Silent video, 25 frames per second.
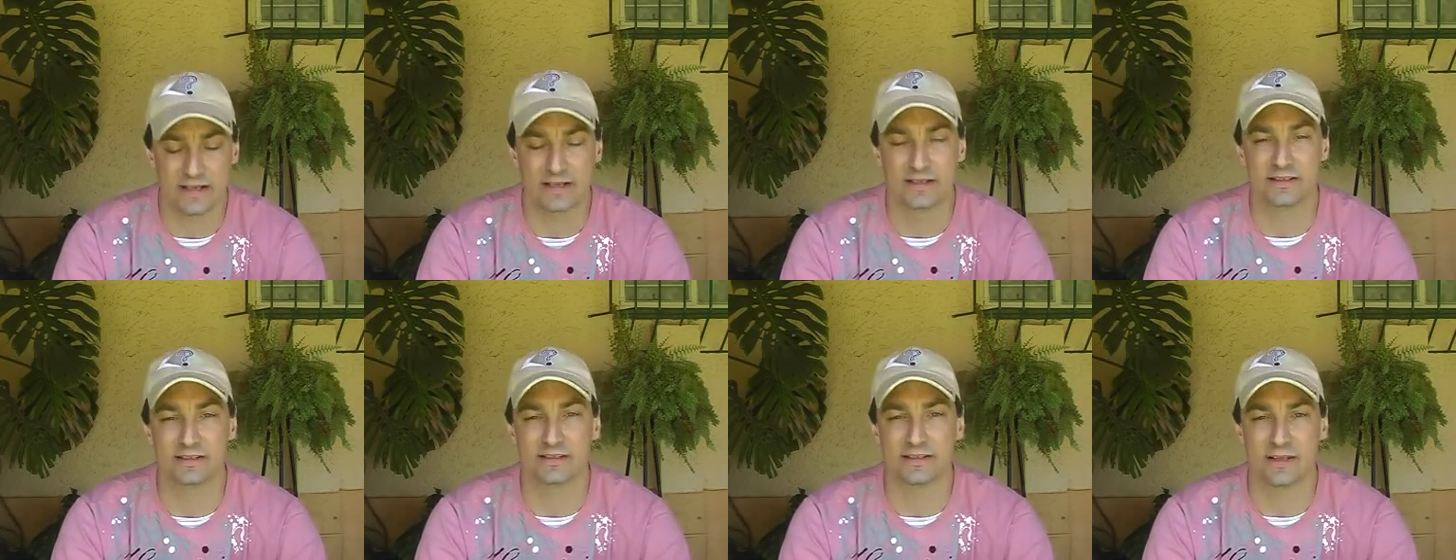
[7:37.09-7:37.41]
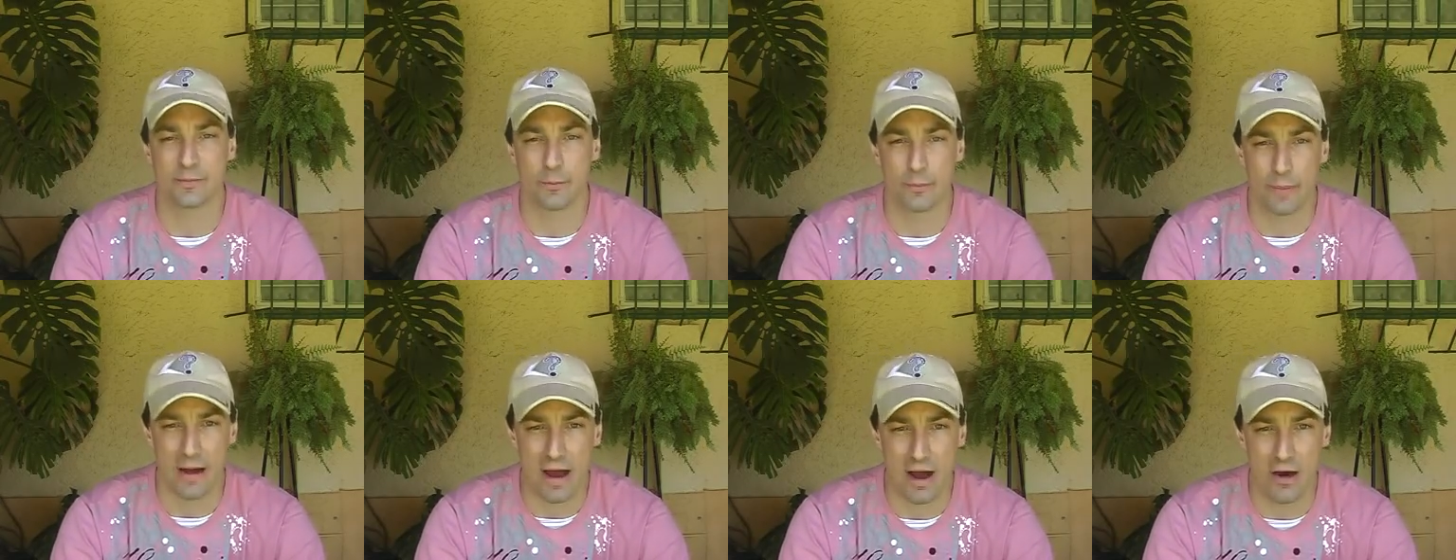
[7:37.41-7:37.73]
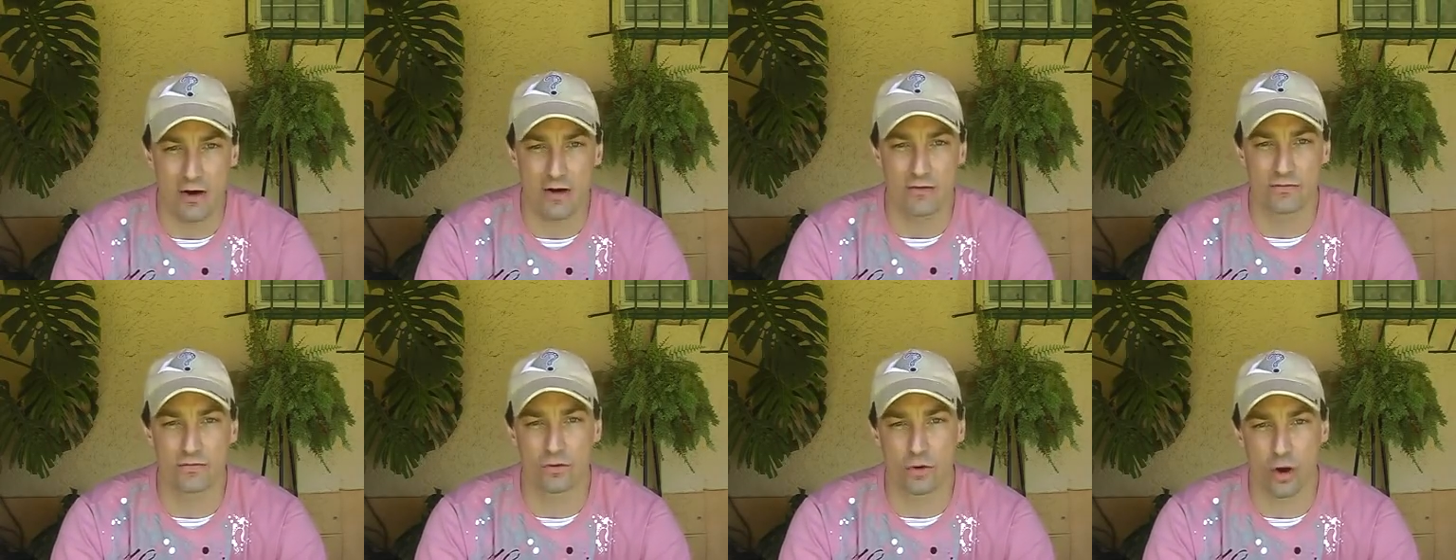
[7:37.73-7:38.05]
it is the
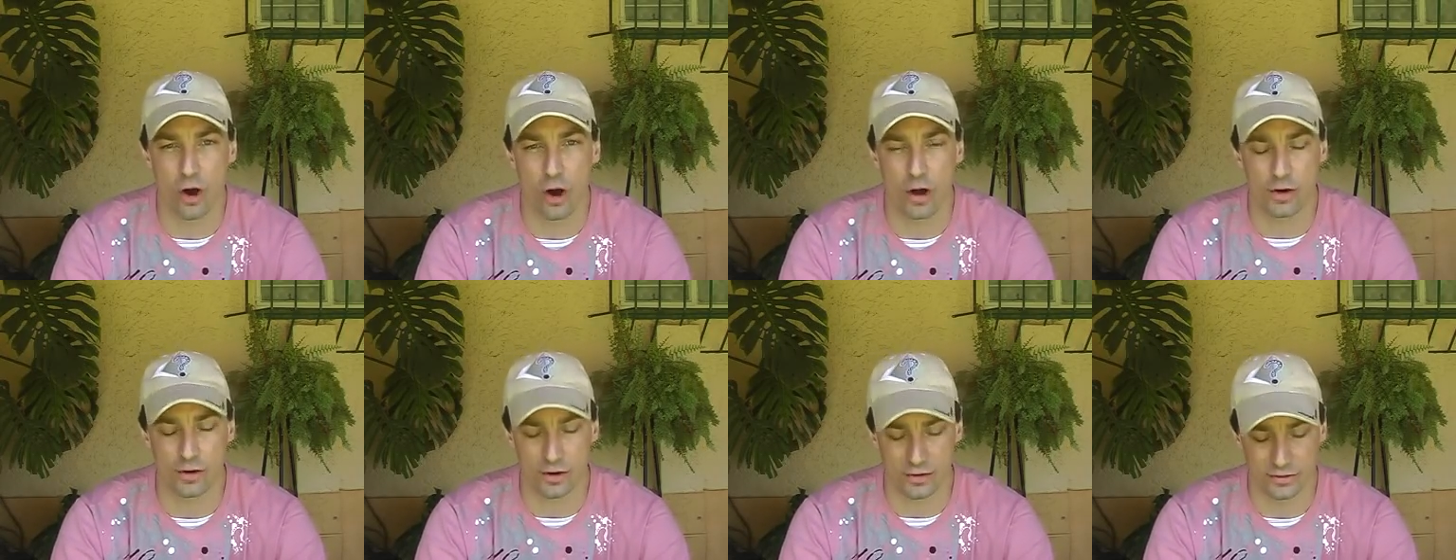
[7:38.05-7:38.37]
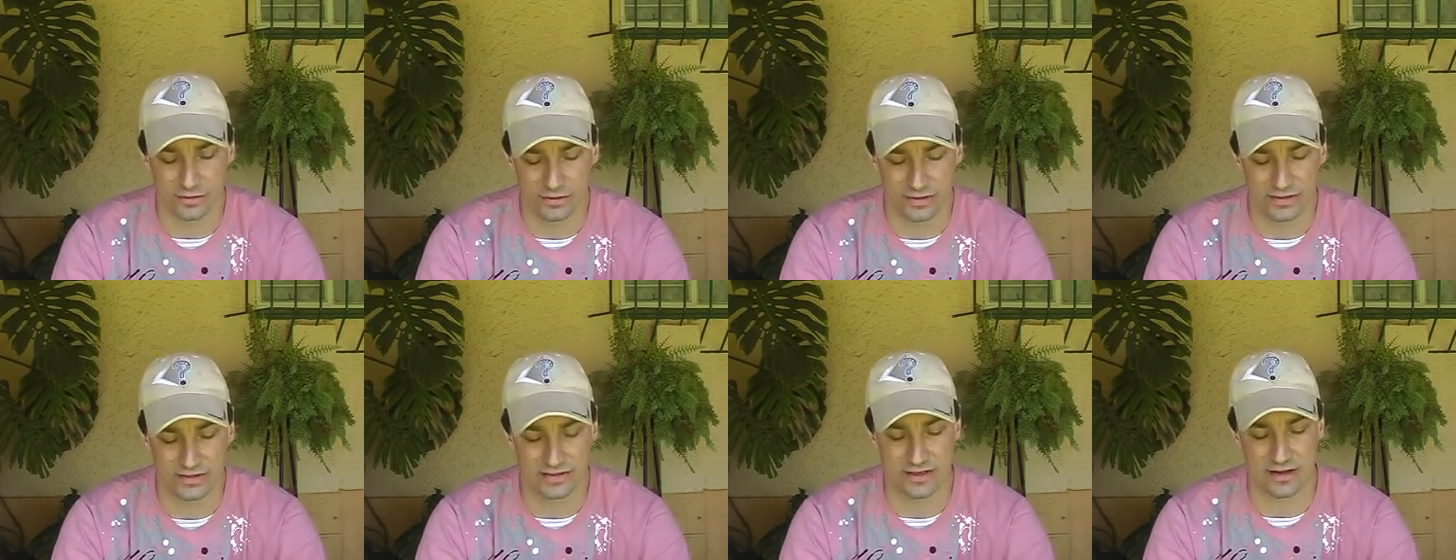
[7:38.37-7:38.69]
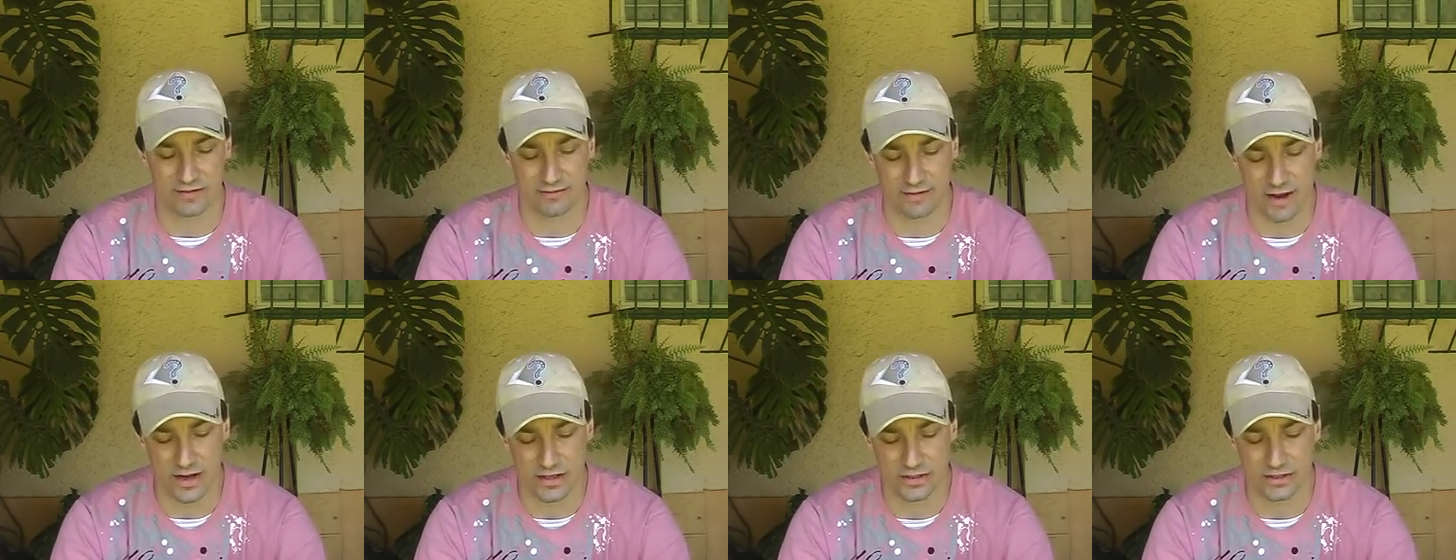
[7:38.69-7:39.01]
power of God unto
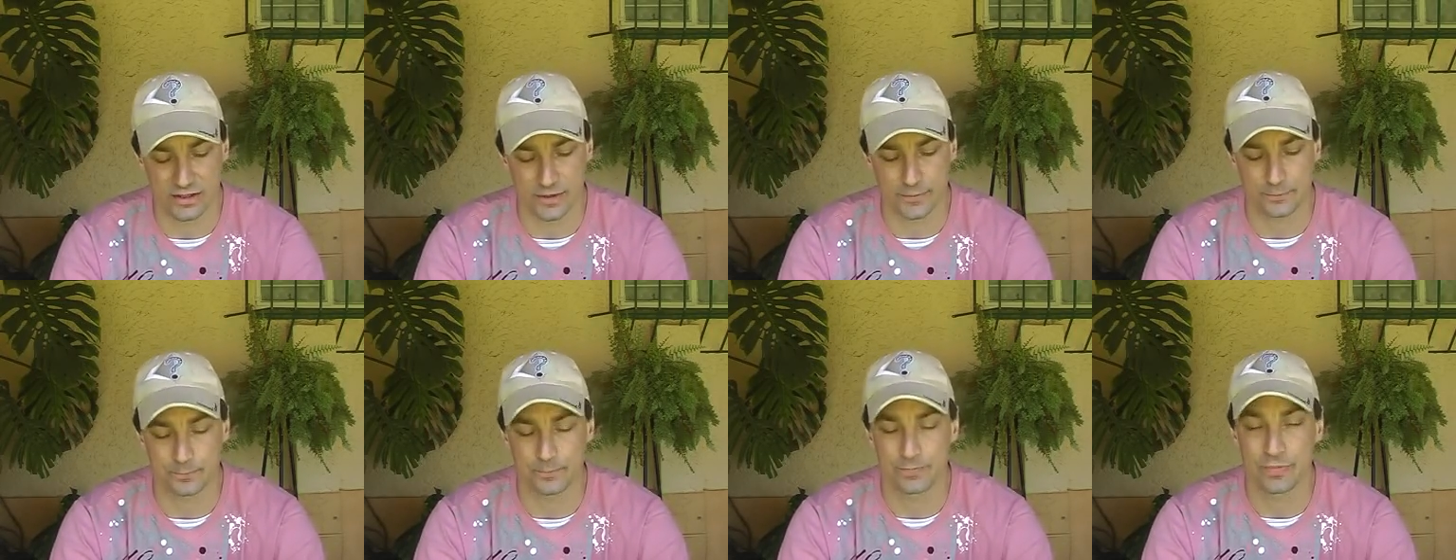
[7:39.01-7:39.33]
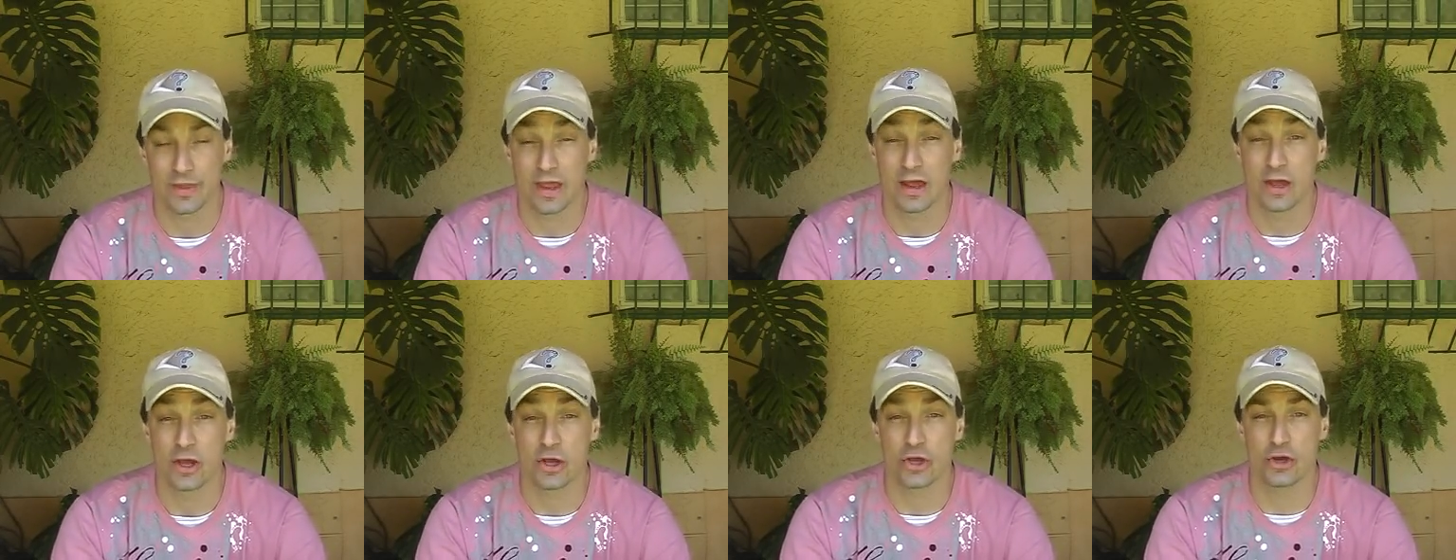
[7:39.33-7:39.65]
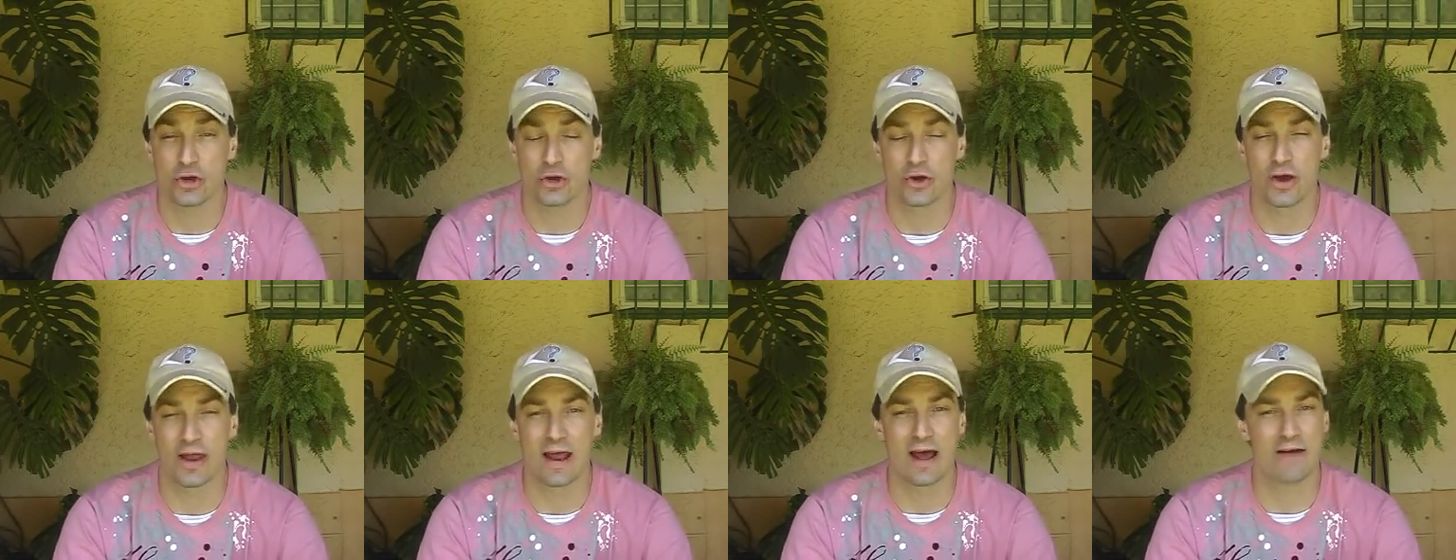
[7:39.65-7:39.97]
salvation.
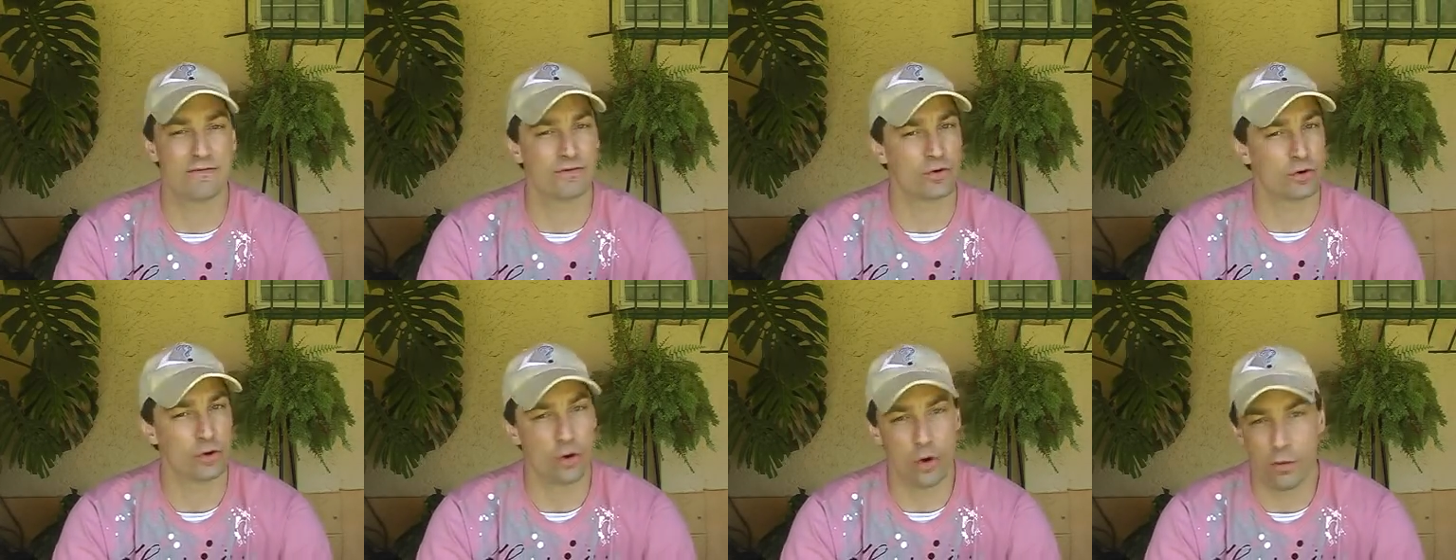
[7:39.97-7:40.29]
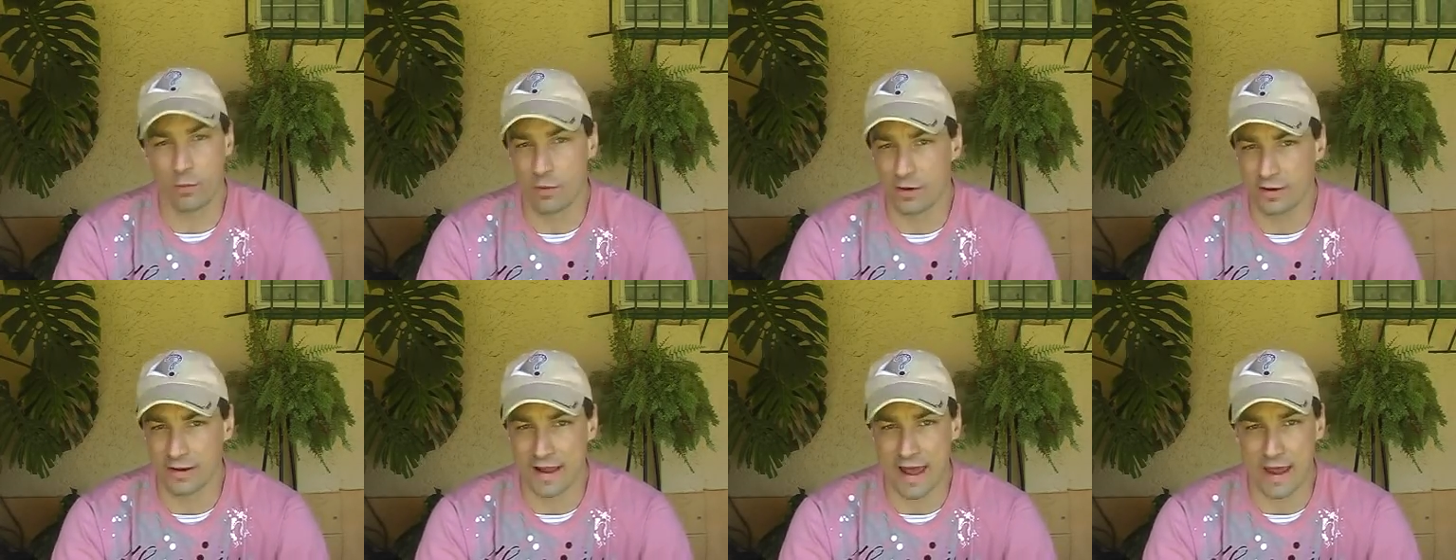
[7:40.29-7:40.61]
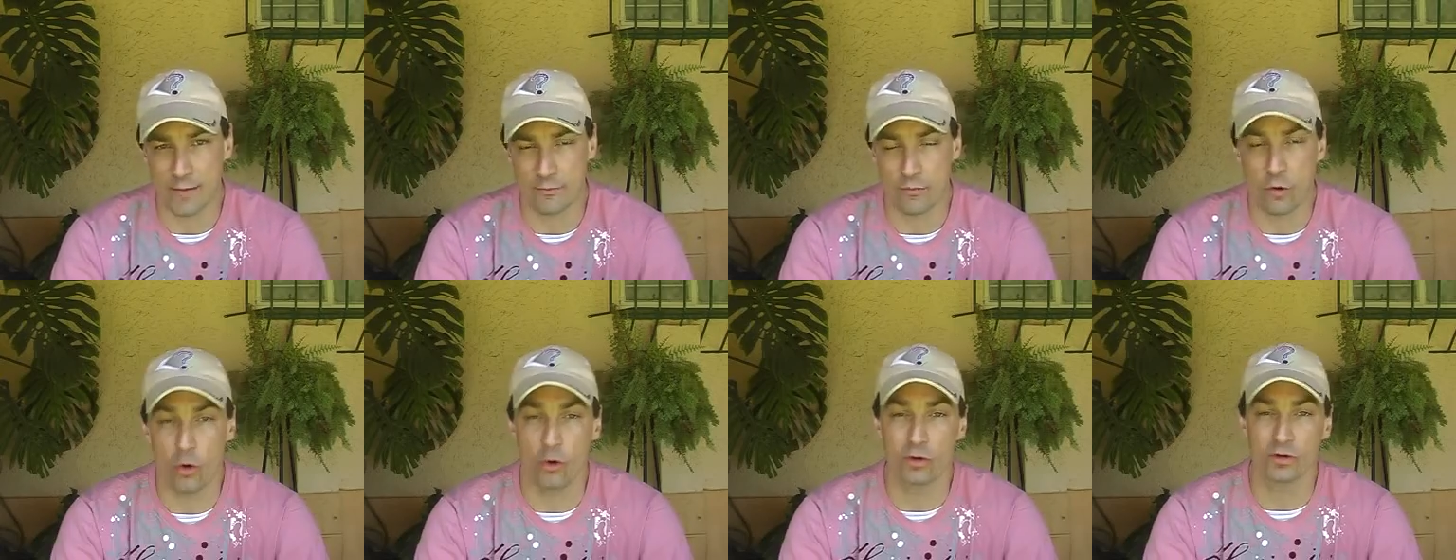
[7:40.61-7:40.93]
You could have a normal name.